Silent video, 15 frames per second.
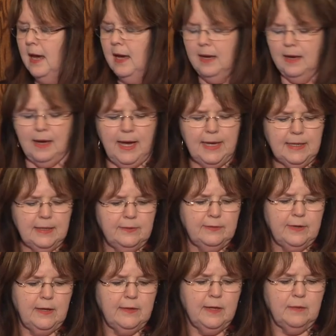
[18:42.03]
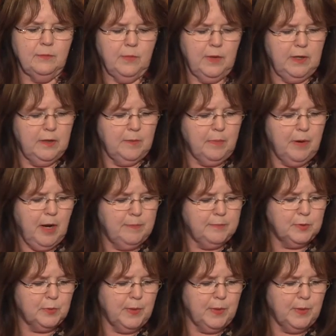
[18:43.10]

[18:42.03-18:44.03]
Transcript: I can say that one of the problems